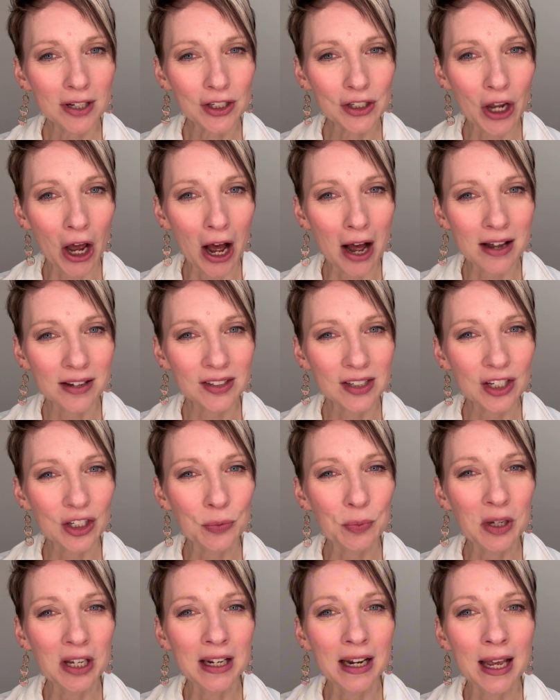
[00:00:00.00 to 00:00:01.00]
sauce is
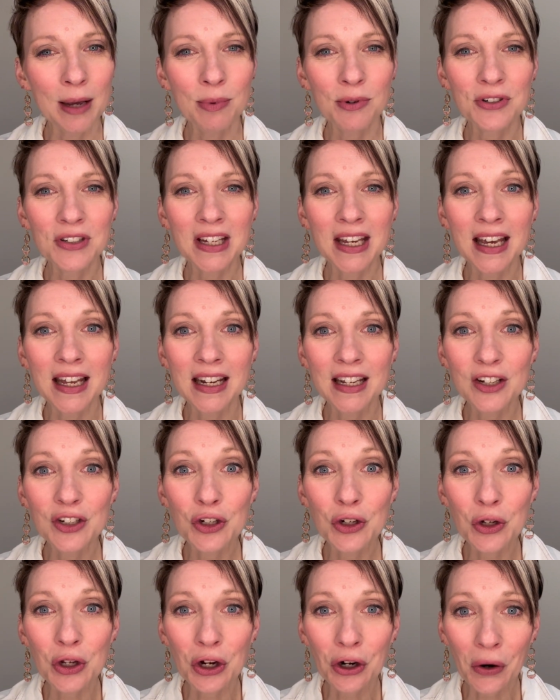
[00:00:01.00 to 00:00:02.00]
being able to get
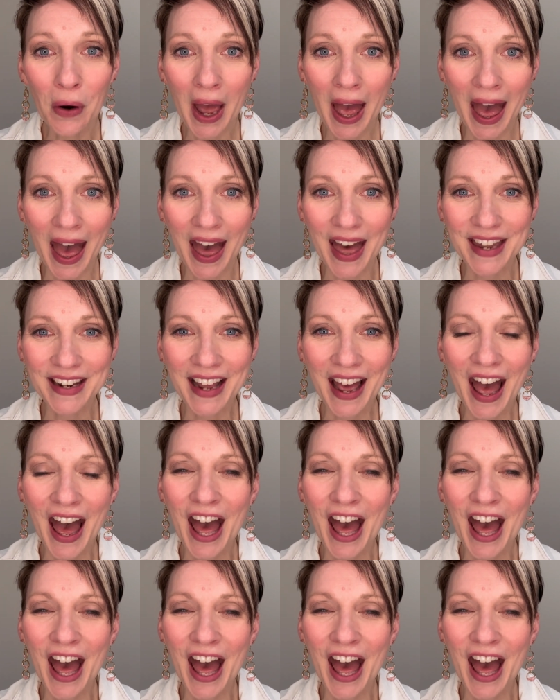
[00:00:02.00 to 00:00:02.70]
into your head